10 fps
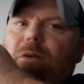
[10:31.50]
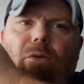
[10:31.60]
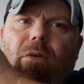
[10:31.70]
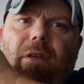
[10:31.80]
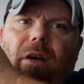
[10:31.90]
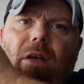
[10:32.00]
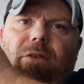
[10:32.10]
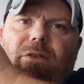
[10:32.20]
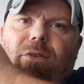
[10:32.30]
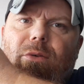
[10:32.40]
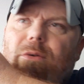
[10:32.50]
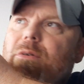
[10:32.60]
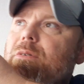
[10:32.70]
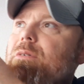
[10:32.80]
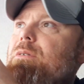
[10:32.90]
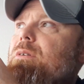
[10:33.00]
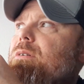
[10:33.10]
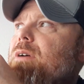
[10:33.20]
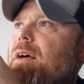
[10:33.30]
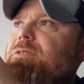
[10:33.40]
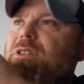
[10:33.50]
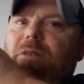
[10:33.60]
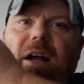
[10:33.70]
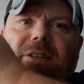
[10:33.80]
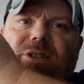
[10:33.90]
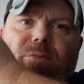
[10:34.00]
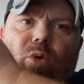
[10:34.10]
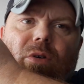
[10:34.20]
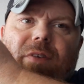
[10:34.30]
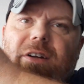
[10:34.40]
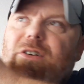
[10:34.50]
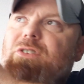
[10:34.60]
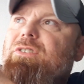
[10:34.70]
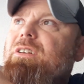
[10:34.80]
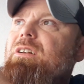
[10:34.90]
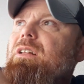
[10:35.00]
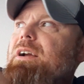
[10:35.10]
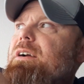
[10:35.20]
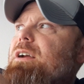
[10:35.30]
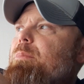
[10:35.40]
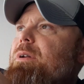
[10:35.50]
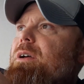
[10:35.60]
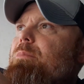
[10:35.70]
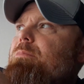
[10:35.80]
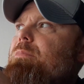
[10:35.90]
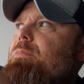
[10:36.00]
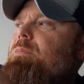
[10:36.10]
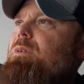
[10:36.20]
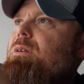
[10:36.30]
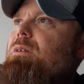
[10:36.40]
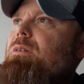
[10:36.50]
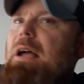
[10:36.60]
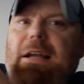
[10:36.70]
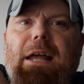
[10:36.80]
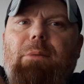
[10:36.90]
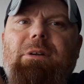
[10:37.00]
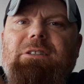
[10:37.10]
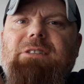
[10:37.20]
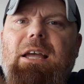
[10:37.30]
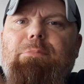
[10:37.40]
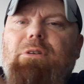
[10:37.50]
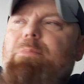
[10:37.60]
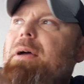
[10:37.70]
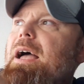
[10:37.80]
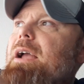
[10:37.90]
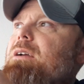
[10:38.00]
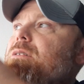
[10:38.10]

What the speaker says: Or the other two? I've still got some more Victor Sinclair coming up. I got them in a sampler pack.